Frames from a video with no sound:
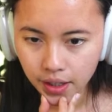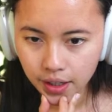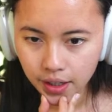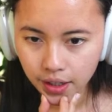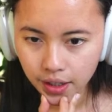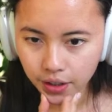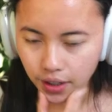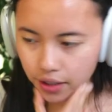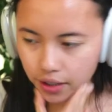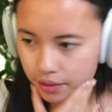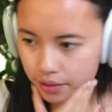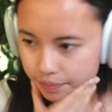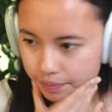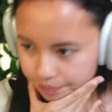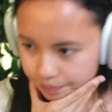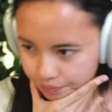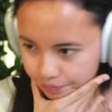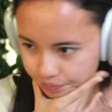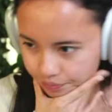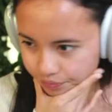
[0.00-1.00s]
Okay.
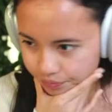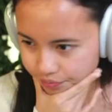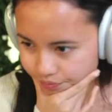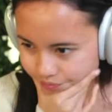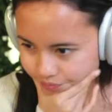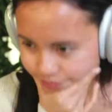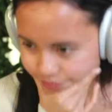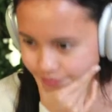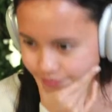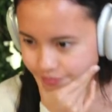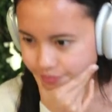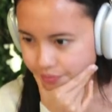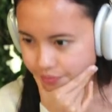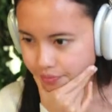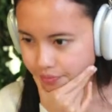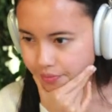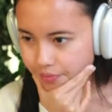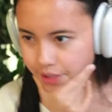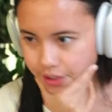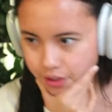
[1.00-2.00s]

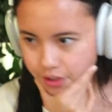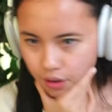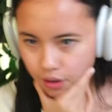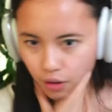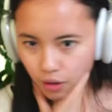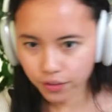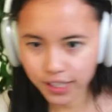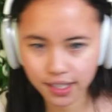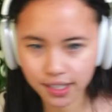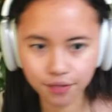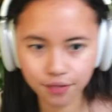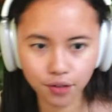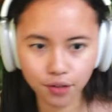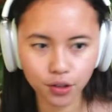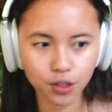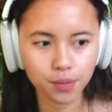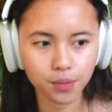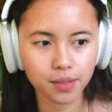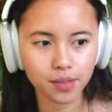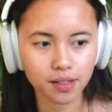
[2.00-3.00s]
So obviously
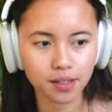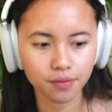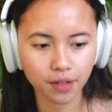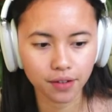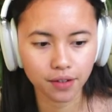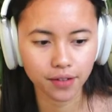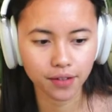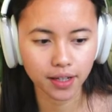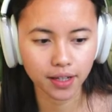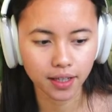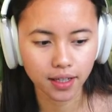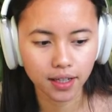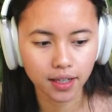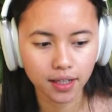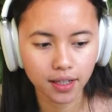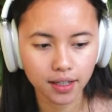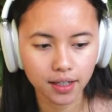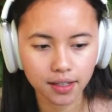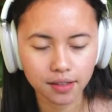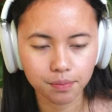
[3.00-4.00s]
volumes is very
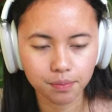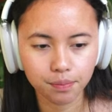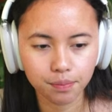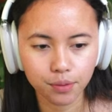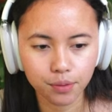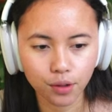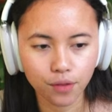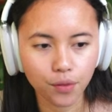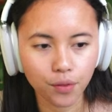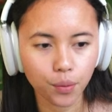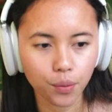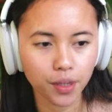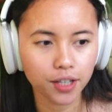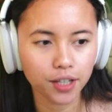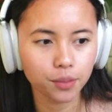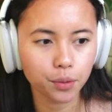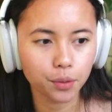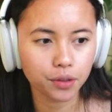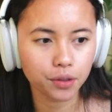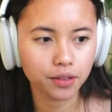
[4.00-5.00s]
sort of a
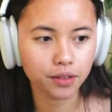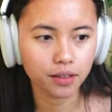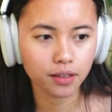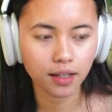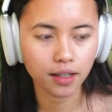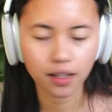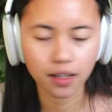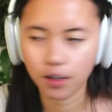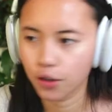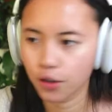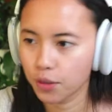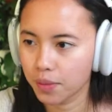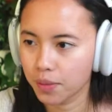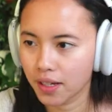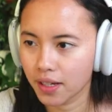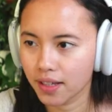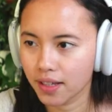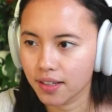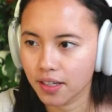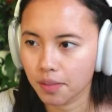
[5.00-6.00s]
weird one in
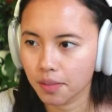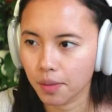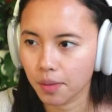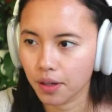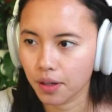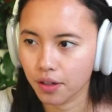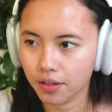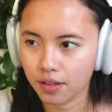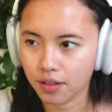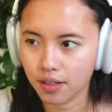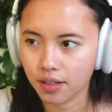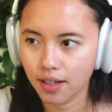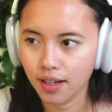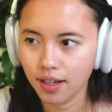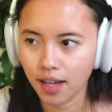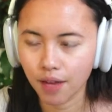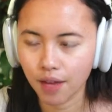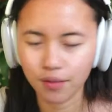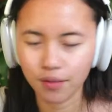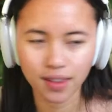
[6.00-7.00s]
Kubernetes because
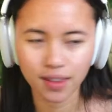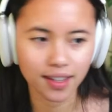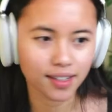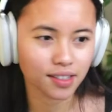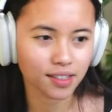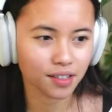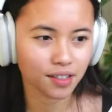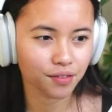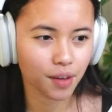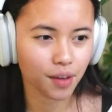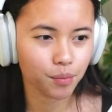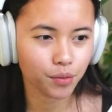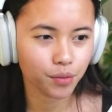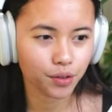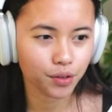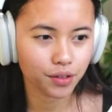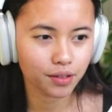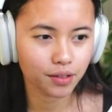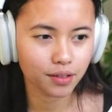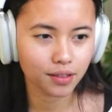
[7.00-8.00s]
everything is
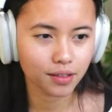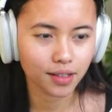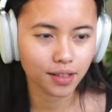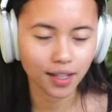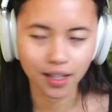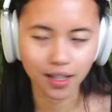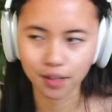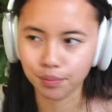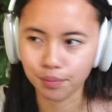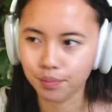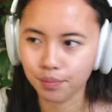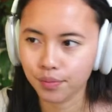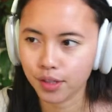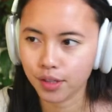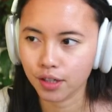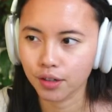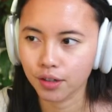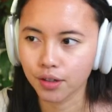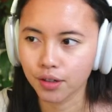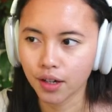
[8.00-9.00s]
ephemeral.
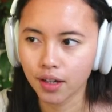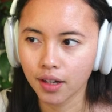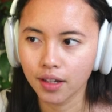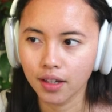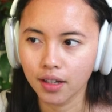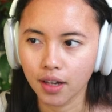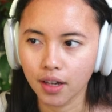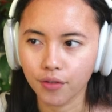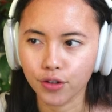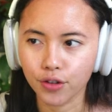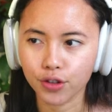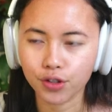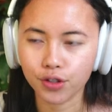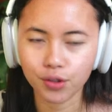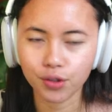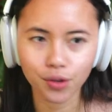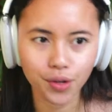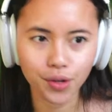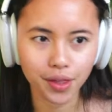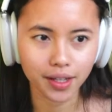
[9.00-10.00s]
So if you
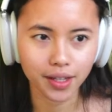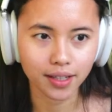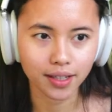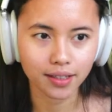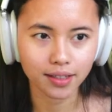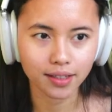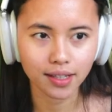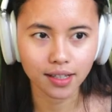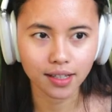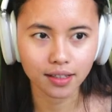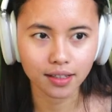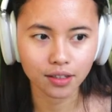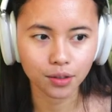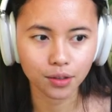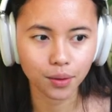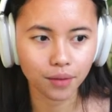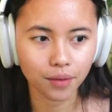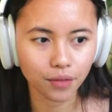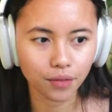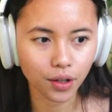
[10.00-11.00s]
store things
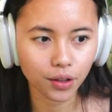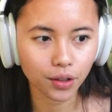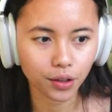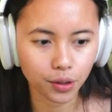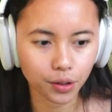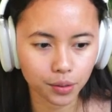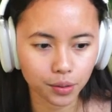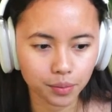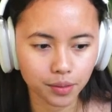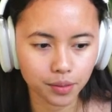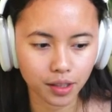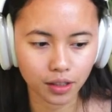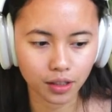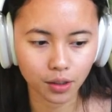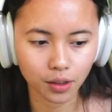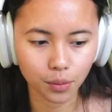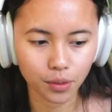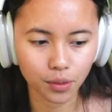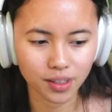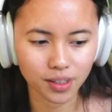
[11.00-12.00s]
into a volume, you
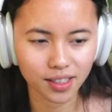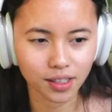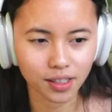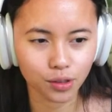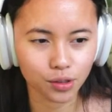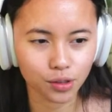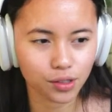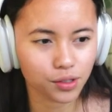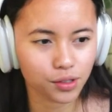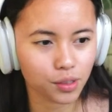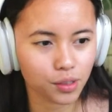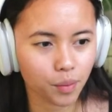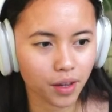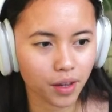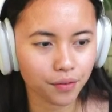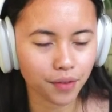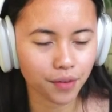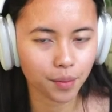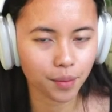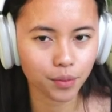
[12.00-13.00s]
don't want it also to be
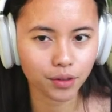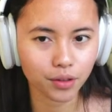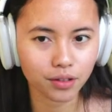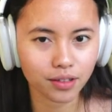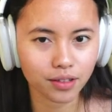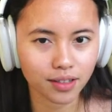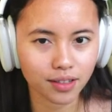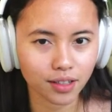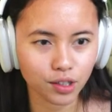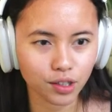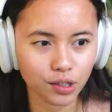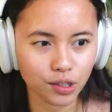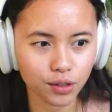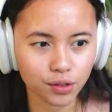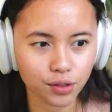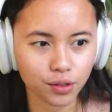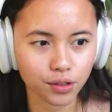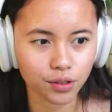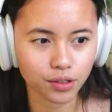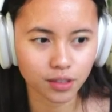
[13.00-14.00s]
ephemeral because then you
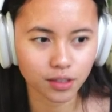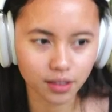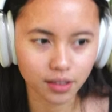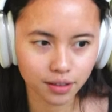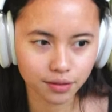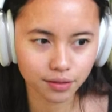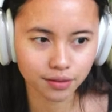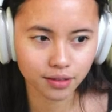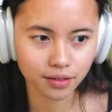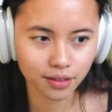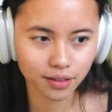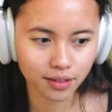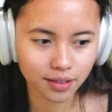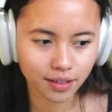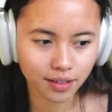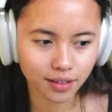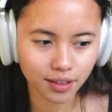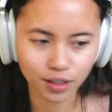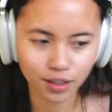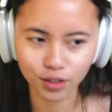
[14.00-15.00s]
lose all your stuff.
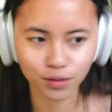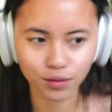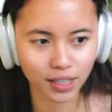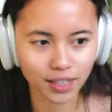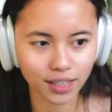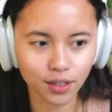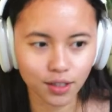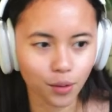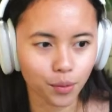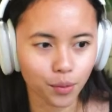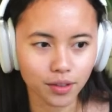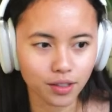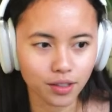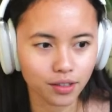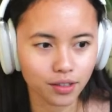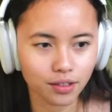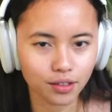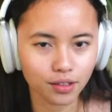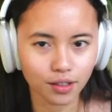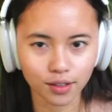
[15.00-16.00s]
You really don't
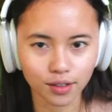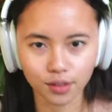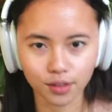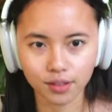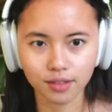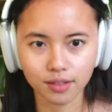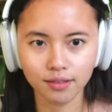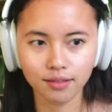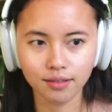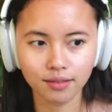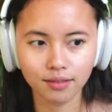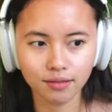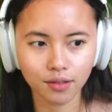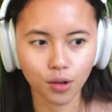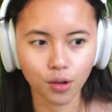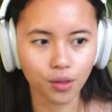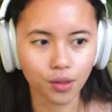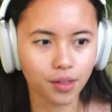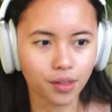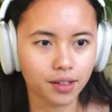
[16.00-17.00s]
want to lose
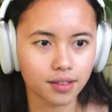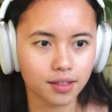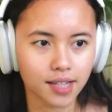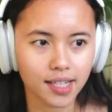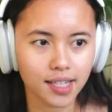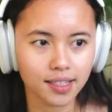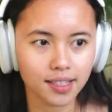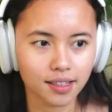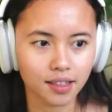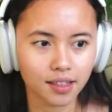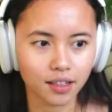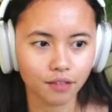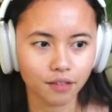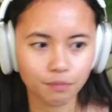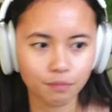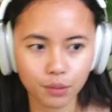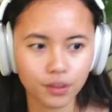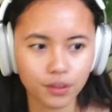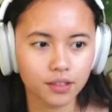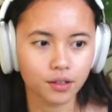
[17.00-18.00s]
all the data that
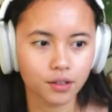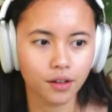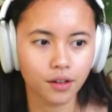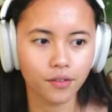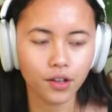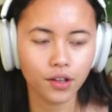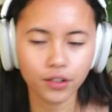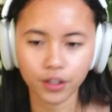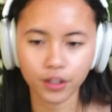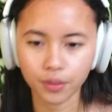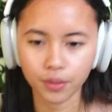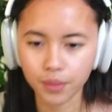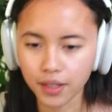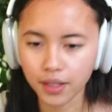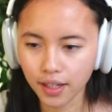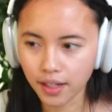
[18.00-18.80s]
you've put into a volume.